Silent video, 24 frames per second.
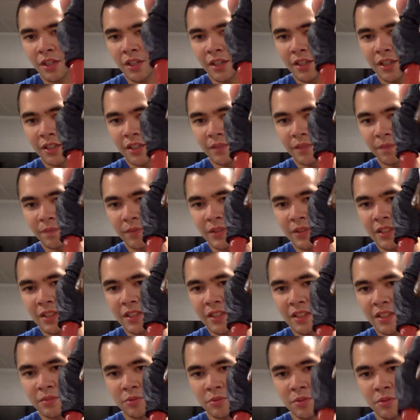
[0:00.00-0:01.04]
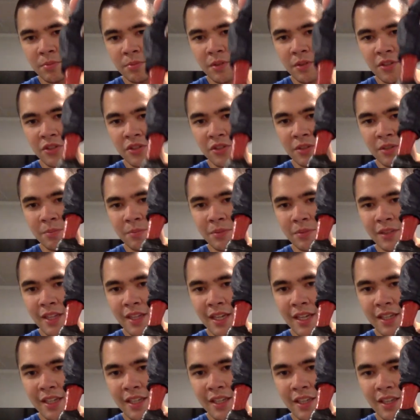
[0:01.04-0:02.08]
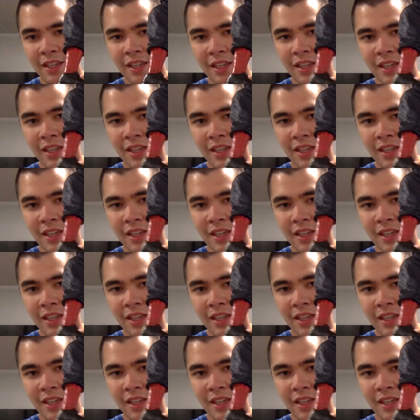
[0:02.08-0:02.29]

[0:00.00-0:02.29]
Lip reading: Hahn, the Dinsmore sponsorship plaque.